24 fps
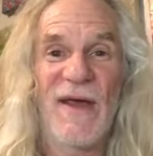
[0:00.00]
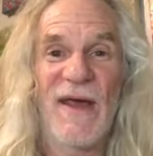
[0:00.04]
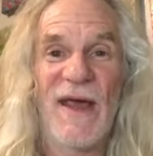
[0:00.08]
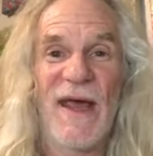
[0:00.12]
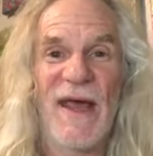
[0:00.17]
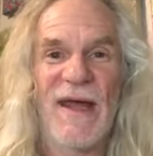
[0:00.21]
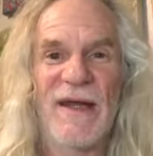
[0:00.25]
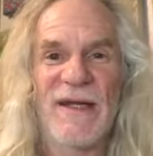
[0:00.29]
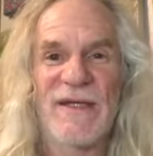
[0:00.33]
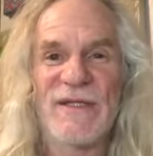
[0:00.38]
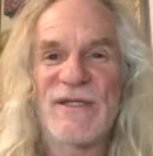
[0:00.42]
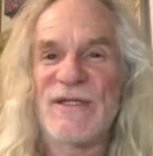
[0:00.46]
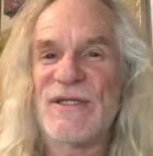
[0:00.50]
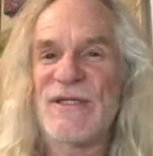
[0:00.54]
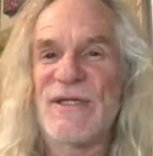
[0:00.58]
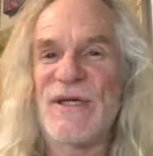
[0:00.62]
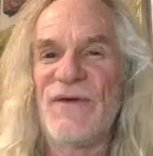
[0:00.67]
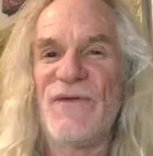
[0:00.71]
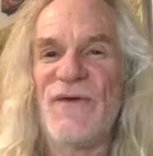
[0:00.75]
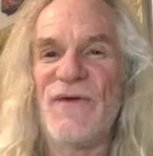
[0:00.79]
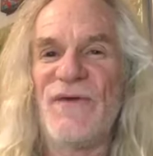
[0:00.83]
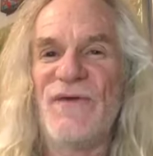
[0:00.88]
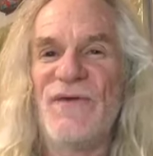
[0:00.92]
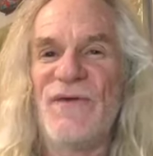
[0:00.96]
And it's
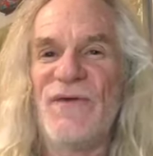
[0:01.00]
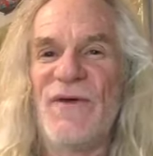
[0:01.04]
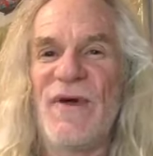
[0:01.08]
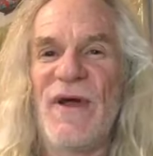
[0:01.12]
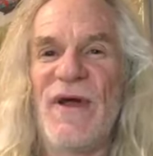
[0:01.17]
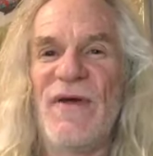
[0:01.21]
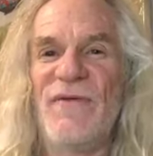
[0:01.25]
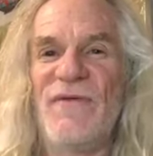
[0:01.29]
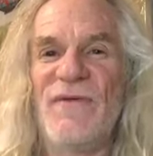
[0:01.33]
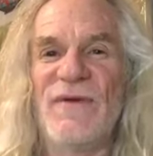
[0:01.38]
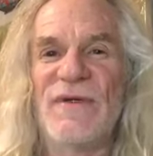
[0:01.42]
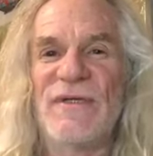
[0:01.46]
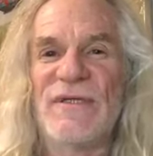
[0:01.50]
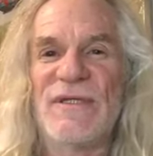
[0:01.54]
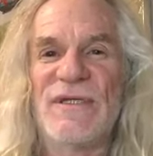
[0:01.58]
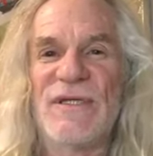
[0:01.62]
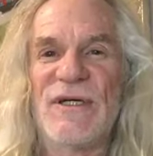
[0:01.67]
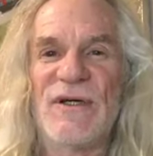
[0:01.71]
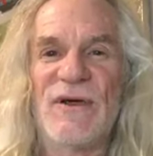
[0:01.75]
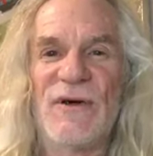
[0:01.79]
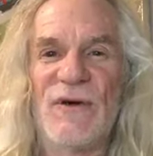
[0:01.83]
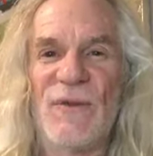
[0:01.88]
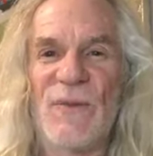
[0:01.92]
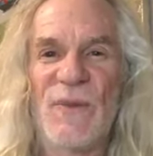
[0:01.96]
different for every
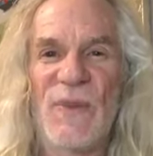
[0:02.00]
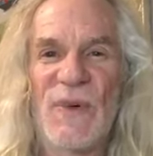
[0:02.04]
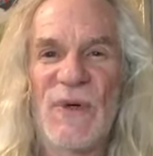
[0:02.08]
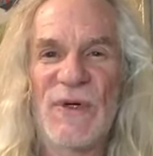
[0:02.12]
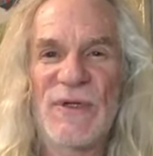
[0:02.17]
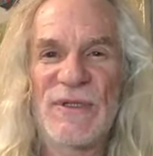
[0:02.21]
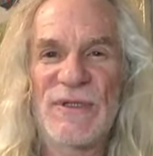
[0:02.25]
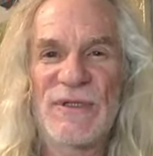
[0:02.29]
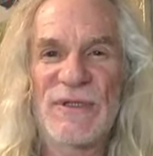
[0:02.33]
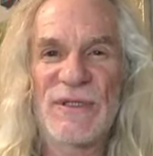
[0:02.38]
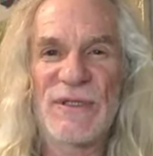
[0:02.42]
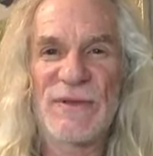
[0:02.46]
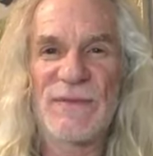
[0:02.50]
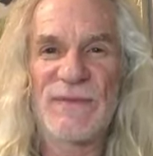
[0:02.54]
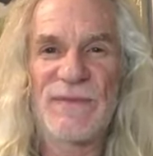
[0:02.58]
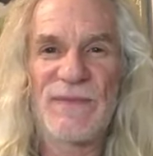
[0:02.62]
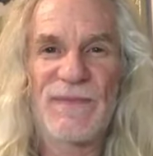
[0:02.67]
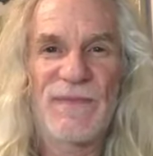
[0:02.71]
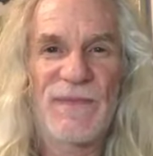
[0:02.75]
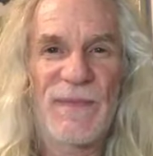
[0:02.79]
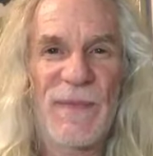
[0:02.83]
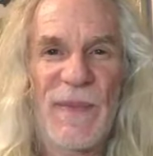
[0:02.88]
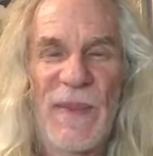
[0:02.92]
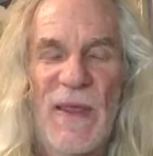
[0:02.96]
single person.
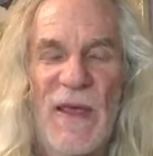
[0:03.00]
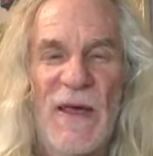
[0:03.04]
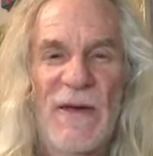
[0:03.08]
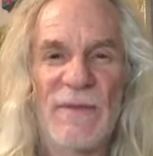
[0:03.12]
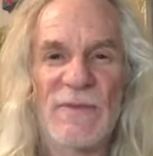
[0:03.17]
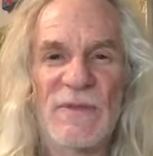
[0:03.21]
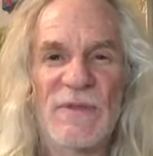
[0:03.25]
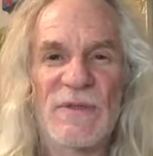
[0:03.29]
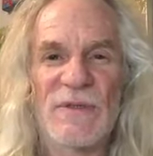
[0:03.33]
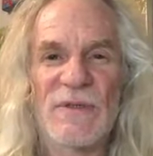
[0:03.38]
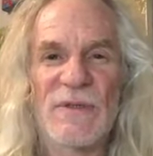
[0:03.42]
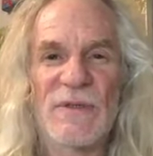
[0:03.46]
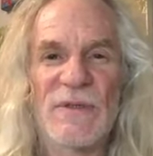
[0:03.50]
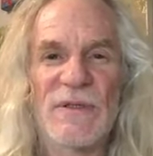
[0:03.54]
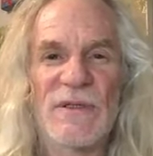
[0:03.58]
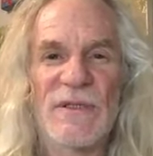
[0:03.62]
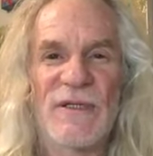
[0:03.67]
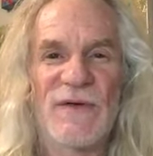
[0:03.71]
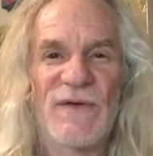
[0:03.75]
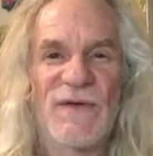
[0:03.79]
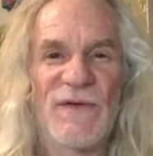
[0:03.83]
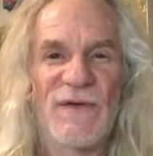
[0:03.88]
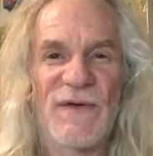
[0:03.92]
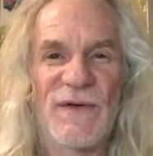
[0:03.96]
Absolutely
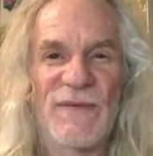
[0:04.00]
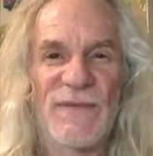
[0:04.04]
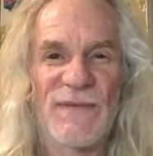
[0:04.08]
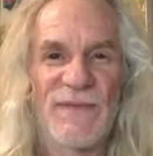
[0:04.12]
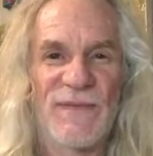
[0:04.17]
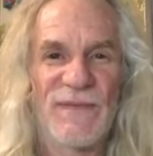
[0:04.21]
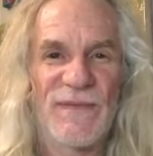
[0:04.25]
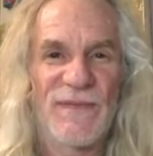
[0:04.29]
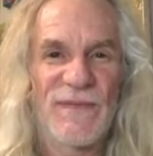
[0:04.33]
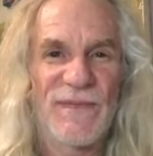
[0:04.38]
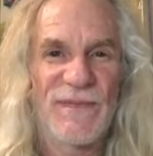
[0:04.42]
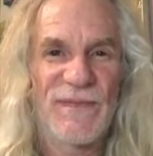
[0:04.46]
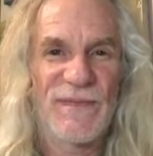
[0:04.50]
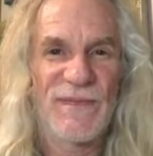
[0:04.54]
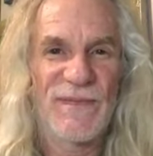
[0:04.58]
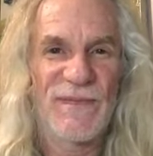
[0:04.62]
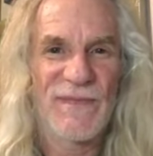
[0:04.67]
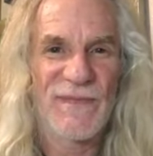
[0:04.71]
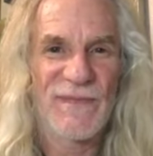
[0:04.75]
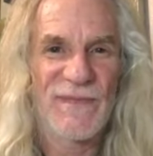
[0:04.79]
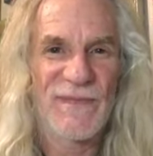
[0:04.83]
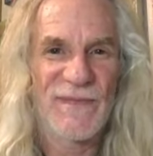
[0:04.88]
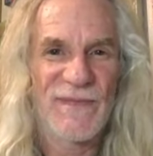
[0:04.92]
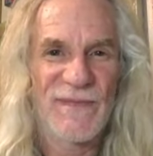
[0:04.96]
different.
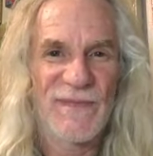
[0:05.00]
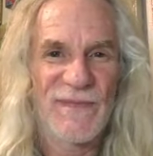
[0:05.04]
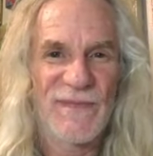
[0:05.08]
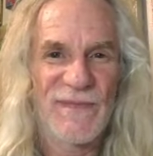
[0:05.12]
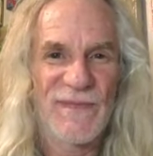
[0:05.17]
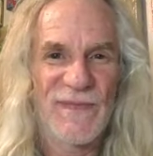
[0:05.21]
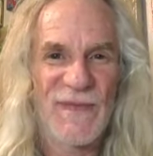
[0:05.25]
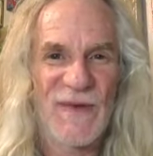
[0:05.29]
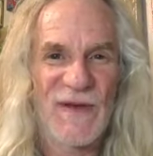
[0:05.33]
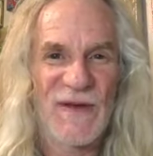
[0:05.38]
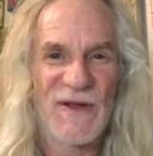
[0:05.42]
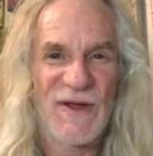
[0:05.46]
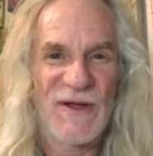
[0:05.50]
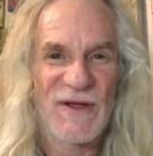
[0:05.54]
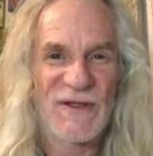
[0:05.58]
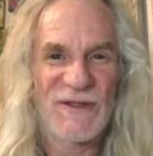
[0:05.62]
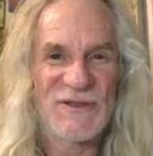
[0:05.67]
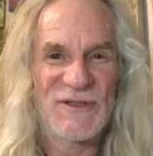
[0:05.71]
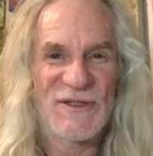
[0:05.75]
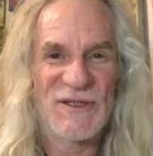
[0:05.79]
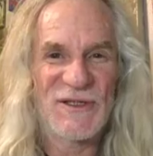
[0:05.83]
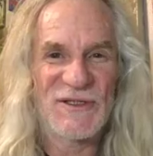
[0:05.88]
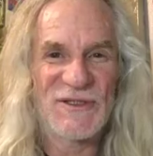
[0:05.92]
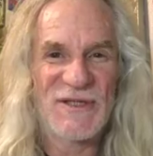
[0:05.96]
And yet
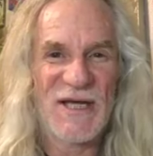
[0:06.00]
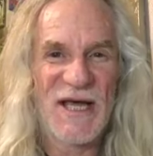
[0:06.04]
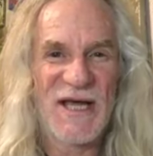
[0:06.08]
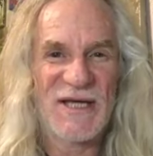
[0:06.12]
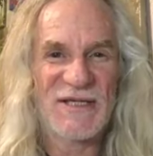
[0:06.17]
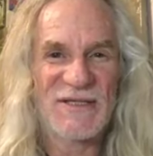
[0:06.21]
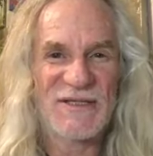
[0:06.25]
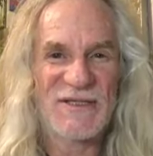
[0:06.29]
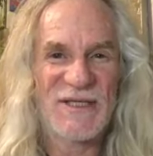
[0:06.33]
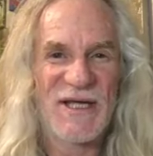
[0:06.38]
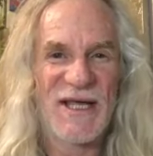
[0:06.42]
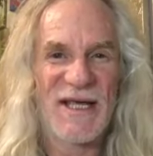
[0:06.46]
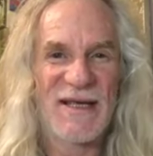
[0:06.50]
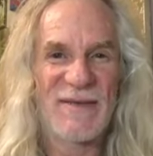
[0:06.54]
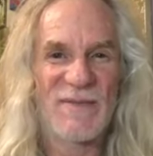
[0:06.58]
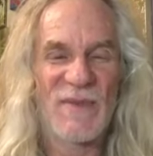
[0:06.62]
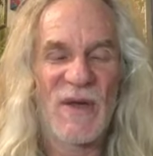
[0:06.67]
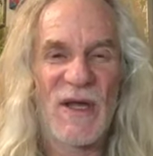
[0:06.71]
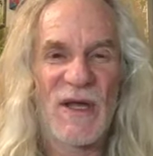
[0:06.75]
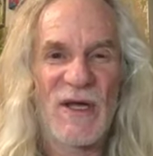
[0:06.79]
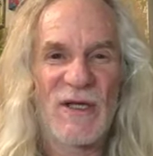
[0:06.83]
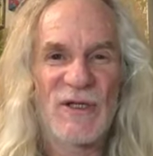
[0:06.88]
it's the exact same.